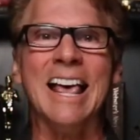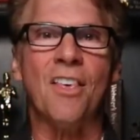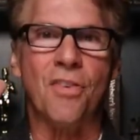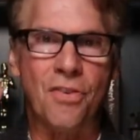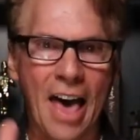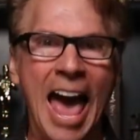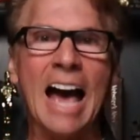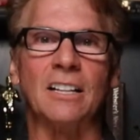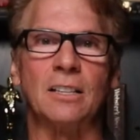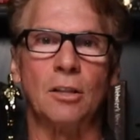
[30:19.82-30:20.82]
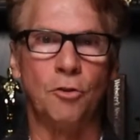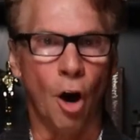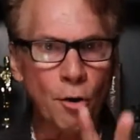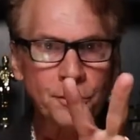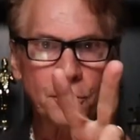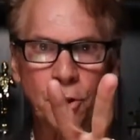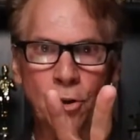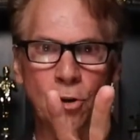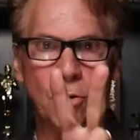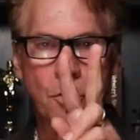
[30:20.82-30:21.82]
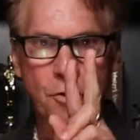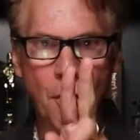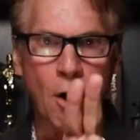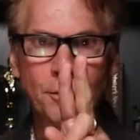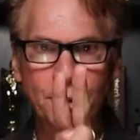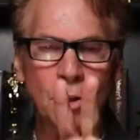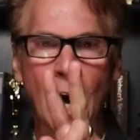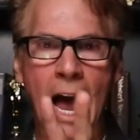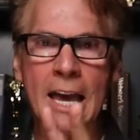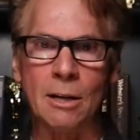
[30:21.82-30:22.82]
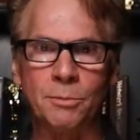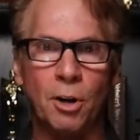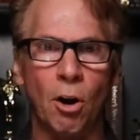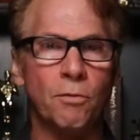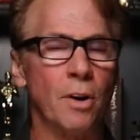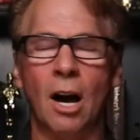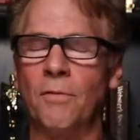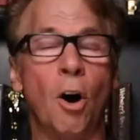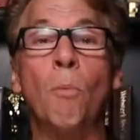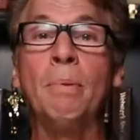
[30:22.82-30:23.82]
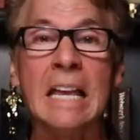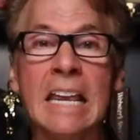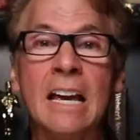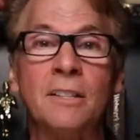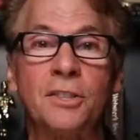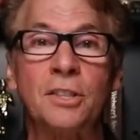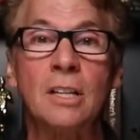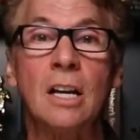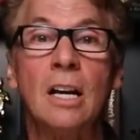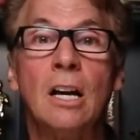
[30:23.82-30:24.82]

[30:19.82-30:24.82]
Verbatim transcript: that, those two, those two items of, of obedience